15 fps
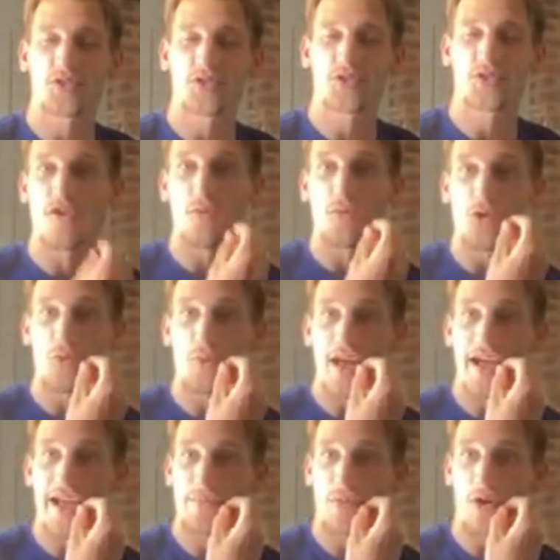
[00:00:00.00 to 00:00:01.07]
great football
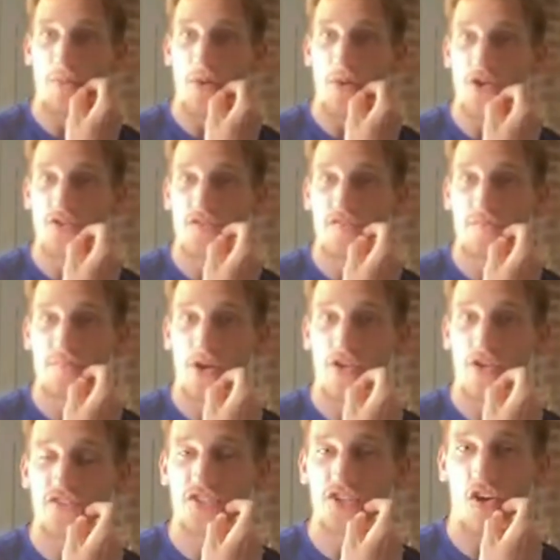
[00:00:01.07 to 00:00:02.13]
played by
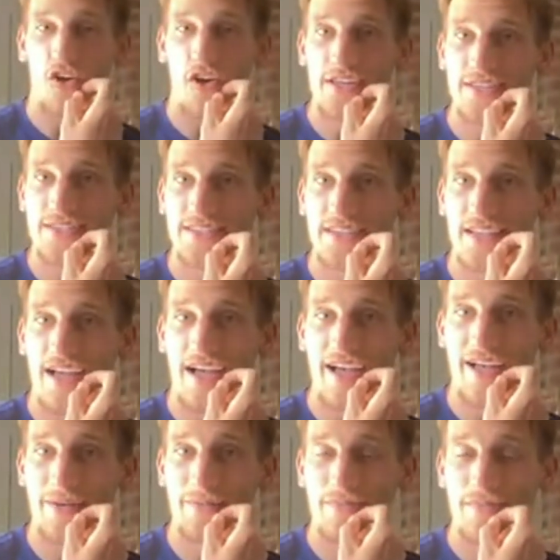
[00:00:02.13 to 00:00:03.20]
both sides.
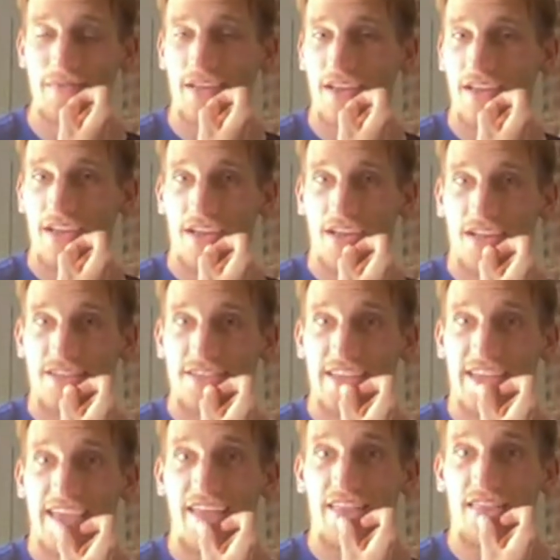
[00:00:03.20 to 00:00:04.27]
To
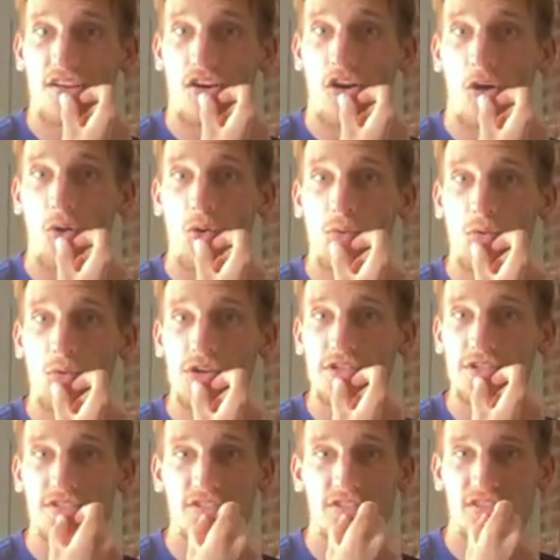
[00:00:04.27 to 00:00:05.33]
get the goal
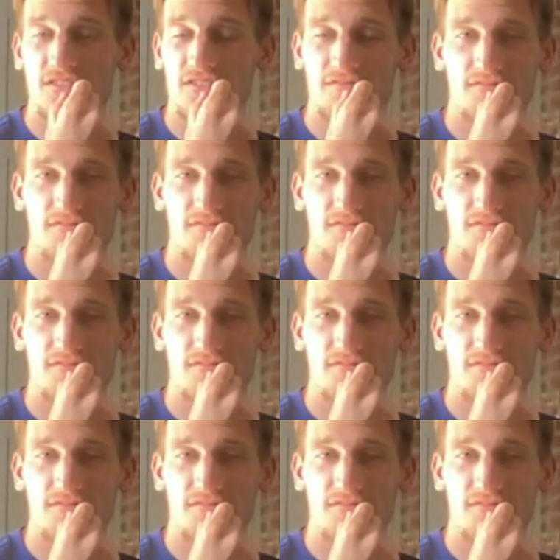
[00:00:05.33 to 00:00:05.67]
was